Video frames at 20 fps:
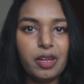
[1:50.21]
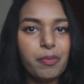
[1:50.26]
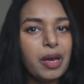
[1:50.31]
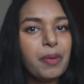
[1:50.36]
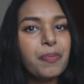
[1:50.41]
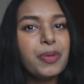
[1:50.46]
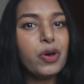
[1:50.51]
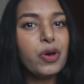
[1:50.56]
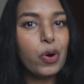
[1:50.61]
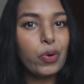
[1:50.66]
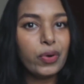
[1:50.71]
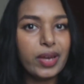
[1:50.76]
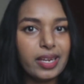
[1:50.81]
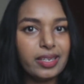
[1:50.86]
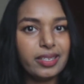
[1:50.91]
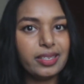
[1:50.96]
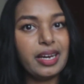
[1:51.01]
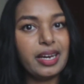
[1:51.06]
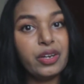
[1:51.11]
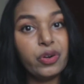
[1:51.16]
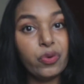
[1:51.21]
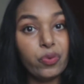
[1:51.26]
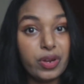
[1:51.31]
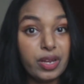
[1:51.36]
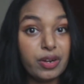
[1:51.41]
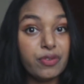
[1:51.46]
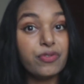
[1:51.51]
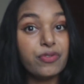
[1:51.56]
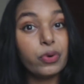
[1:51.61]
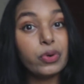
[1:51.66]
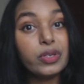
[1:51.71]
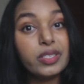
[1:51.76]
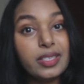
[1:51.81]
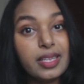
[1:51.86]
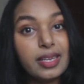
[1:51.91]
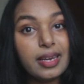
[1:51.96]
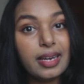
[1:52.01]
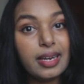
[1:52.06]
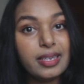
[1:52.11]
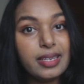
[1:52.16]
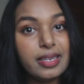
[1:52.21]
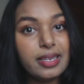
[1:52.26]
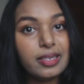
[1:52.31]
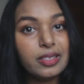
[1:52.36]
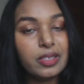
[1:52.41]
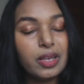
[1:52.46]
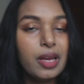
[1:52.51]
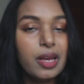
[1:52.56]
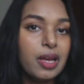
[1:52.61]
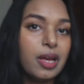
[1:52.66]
It might be okay to kind of reinforce the ideas,